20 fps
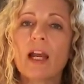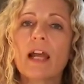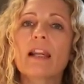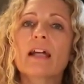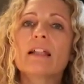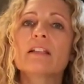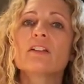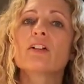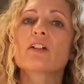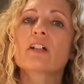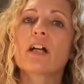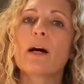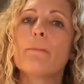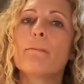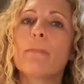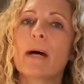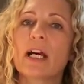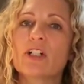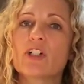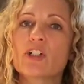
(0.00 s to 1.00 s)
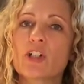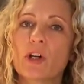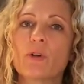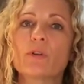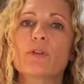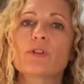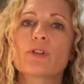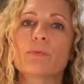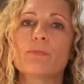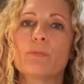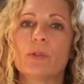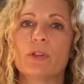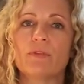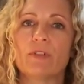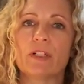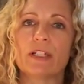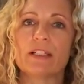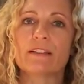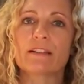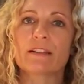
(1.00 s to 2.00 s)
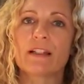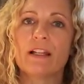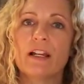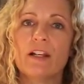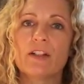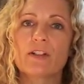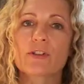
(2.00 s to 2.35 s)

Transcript: and I look up my shows or movies